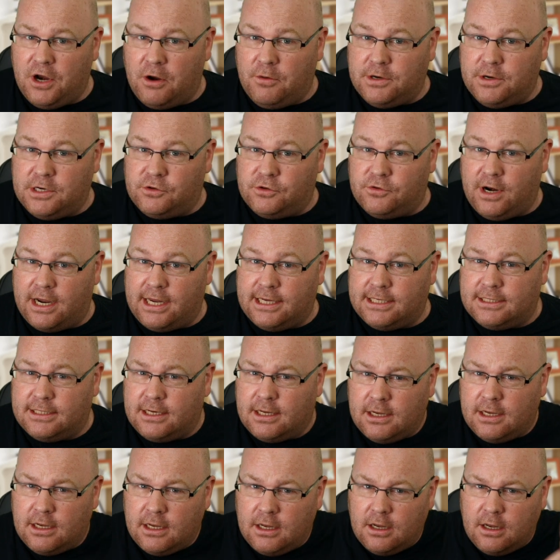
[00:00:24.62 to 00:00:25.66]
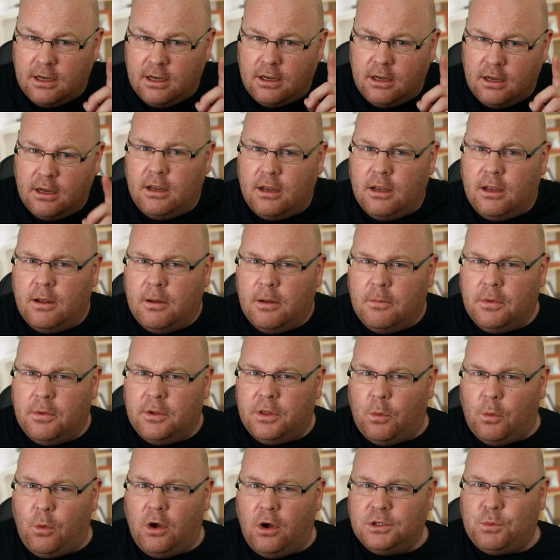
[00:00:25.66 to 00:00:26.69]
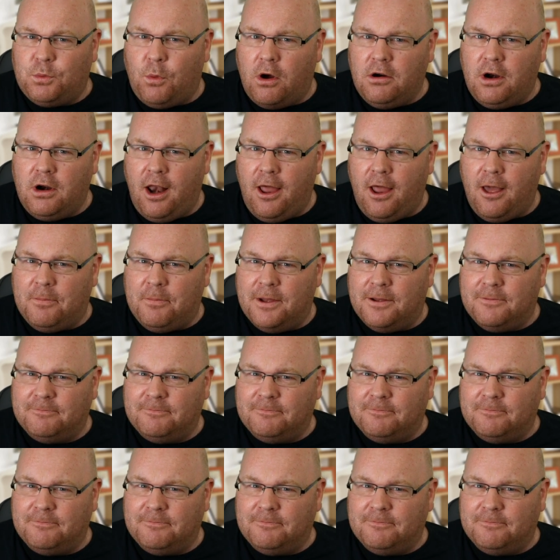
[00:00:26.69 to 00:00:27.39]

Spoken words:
no interest. But there was one club.